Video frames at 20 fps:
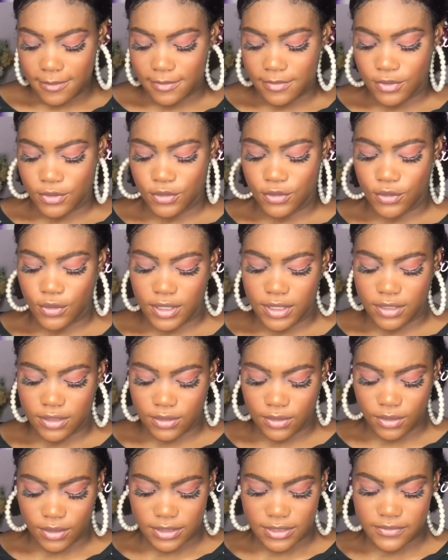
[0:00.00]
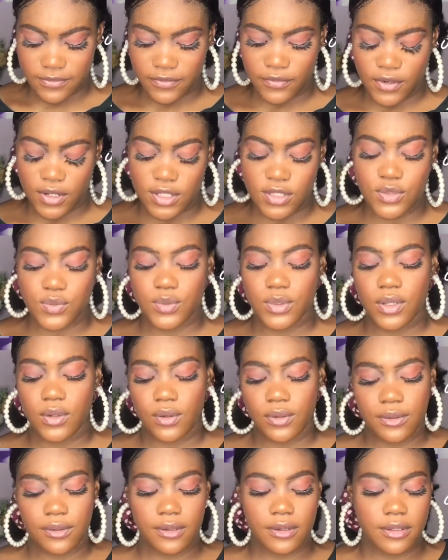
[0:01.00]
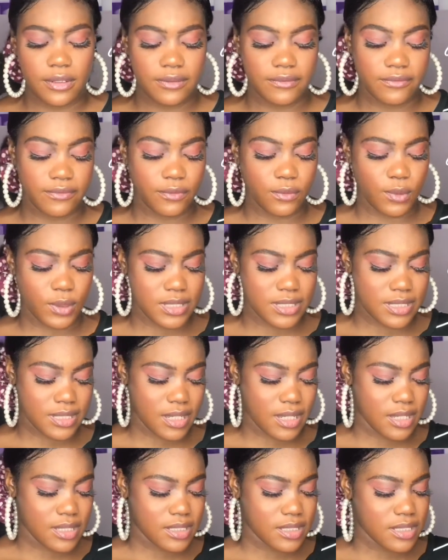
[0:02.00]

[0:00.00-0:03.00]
You are not friends with other influencers.